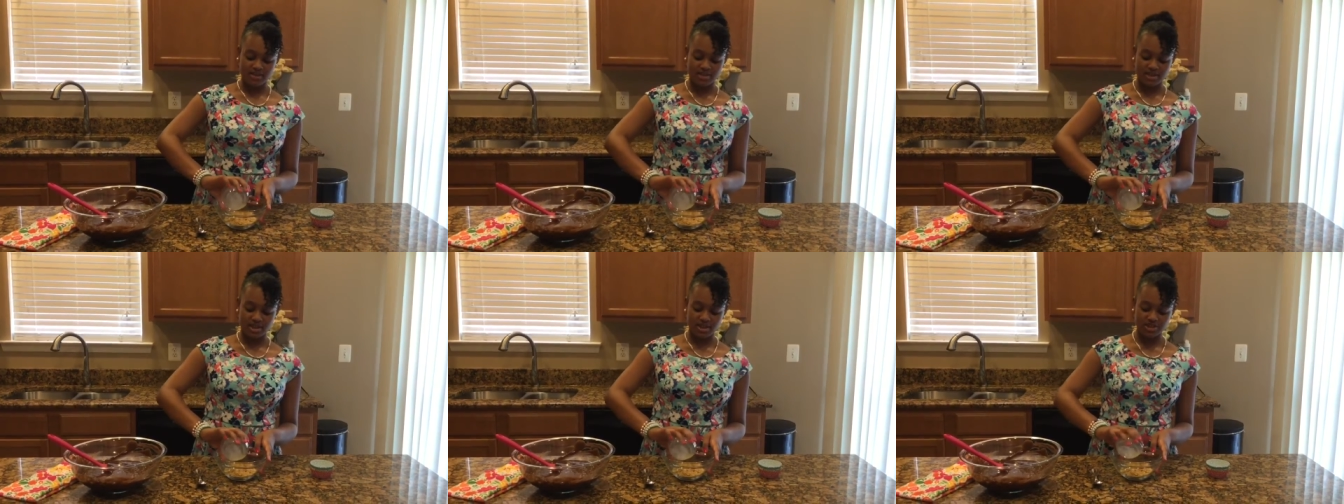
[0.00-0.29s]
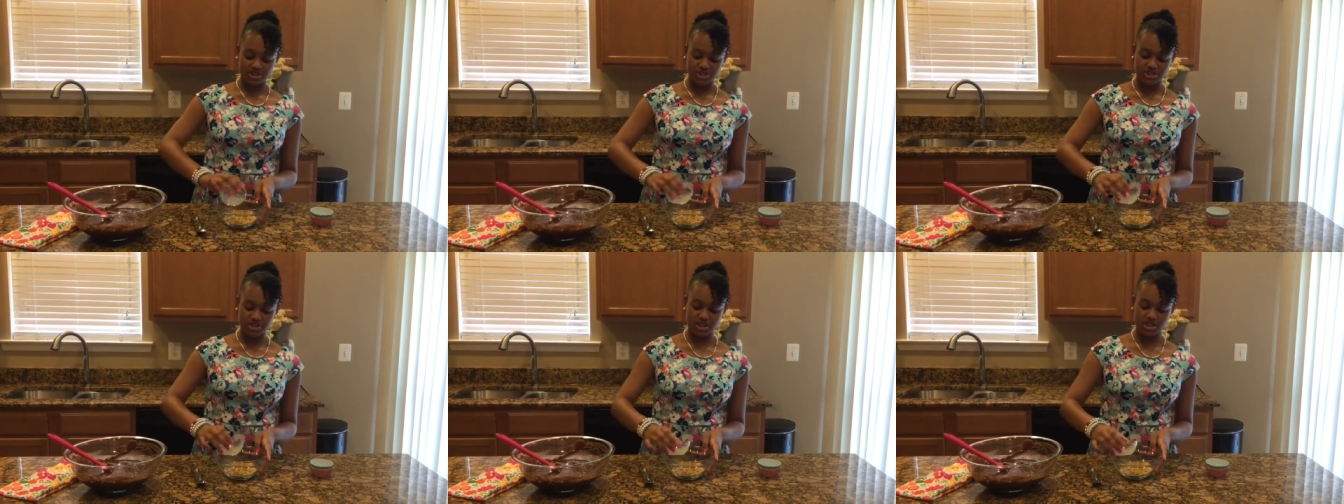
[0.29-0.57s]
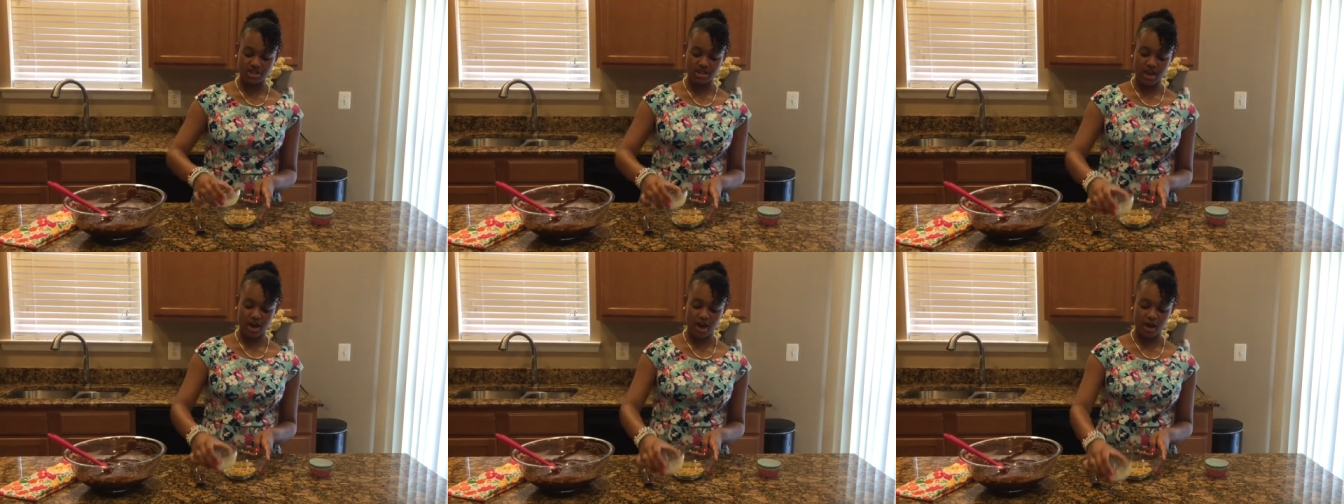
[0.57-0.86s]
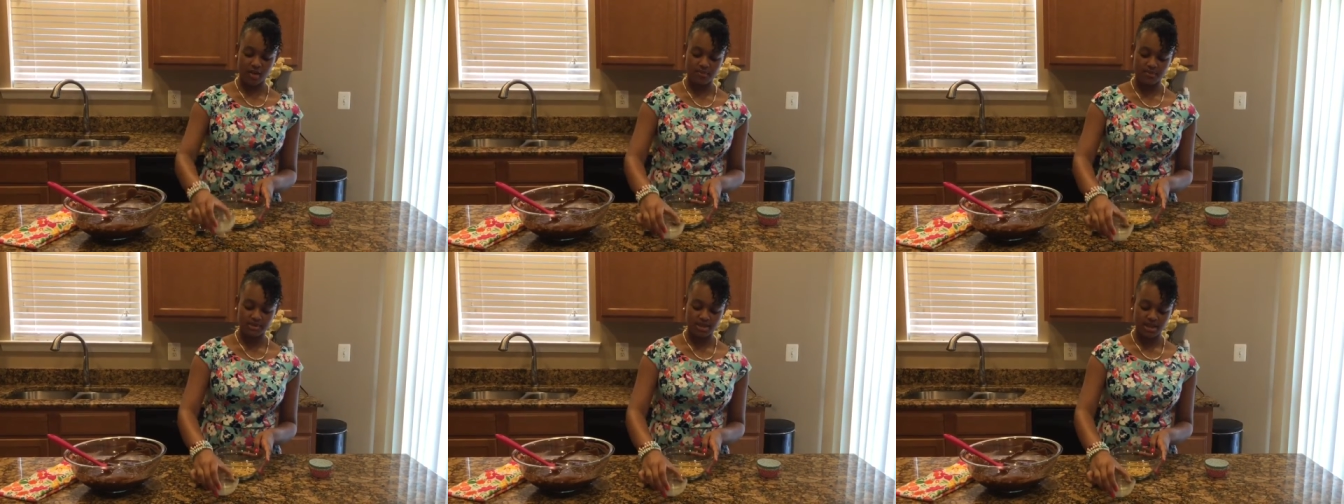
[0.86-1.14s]
This just
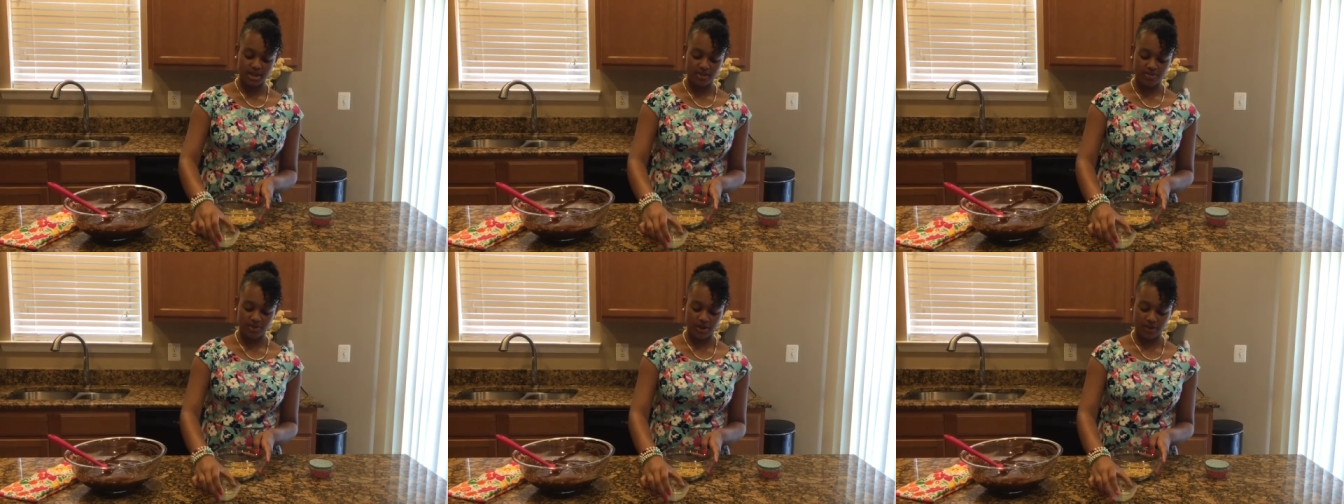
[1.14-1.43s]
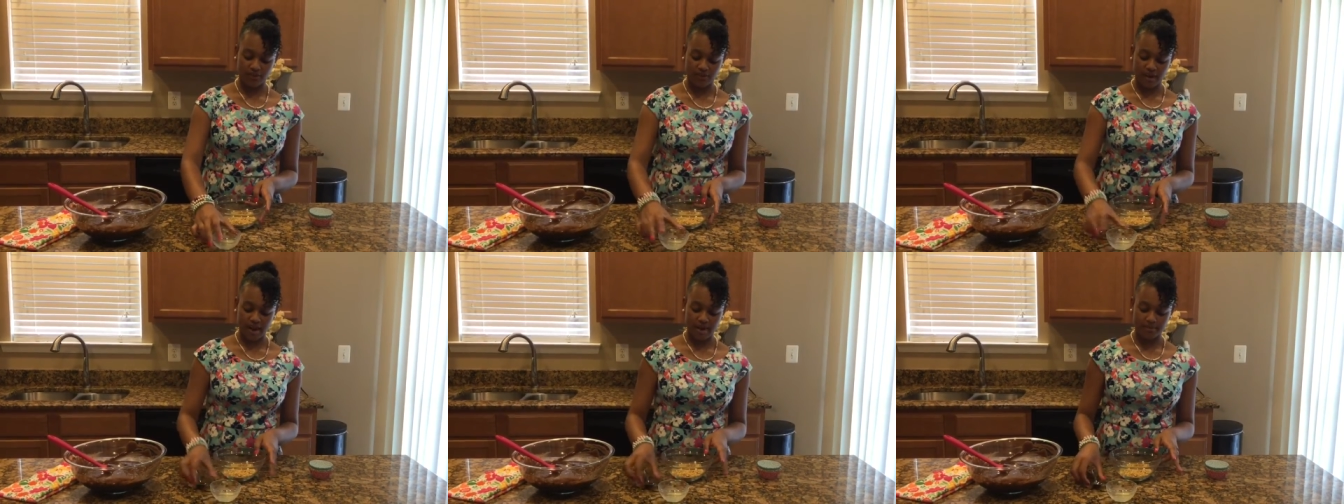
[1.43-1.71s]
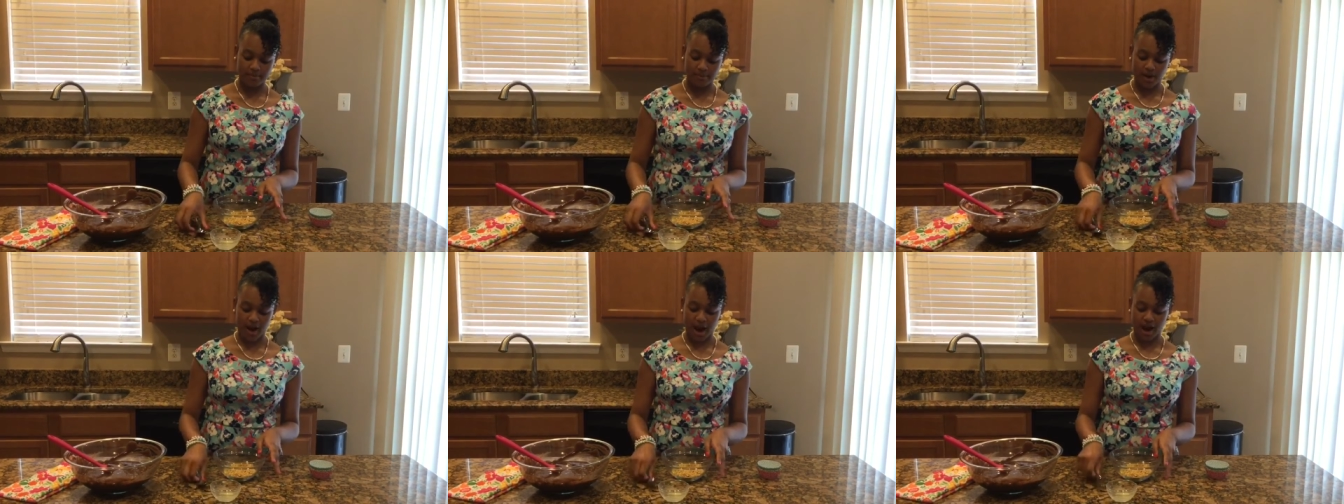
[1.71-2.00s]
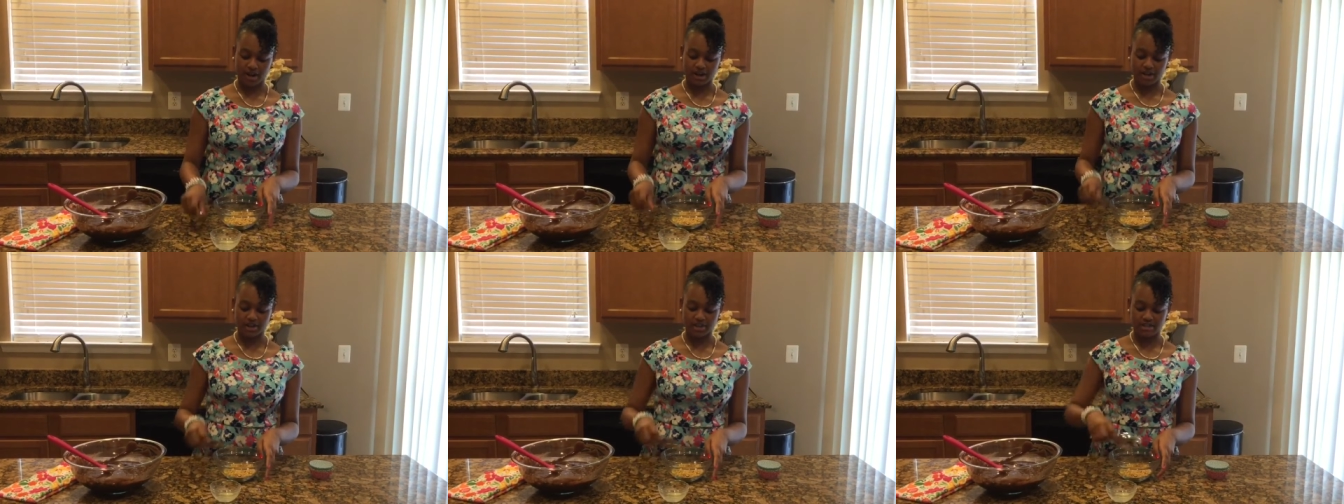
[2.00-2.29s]
helps the graham
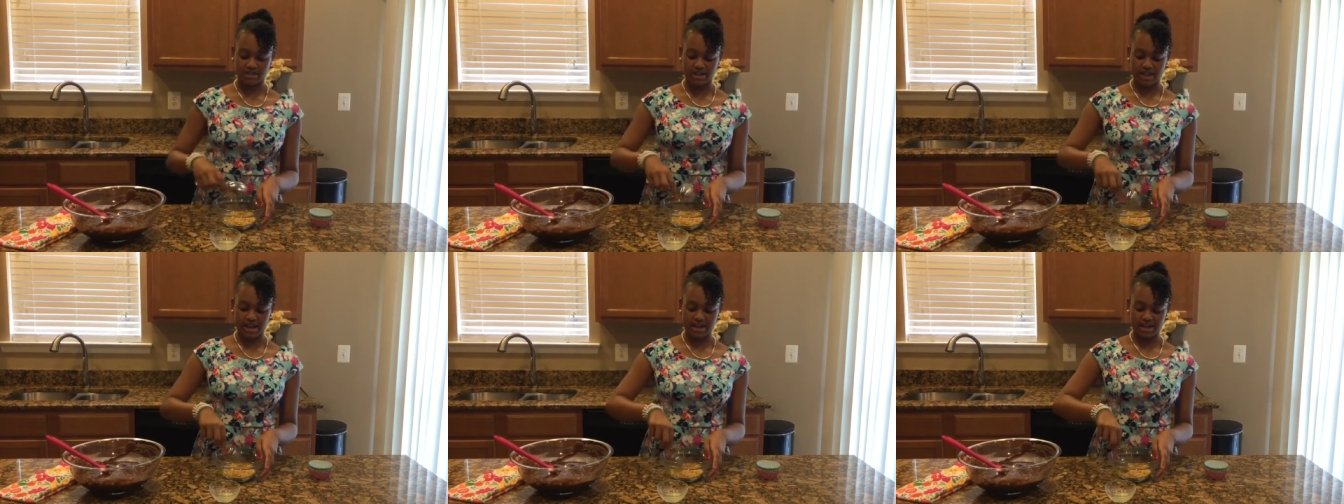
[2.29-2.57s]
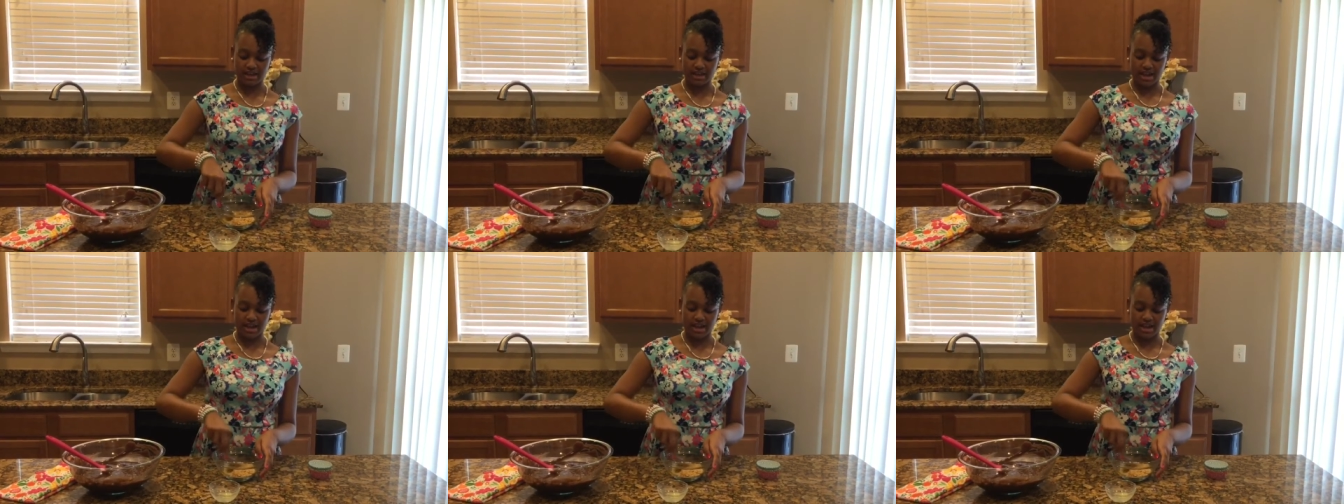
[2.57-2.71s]
crackers stay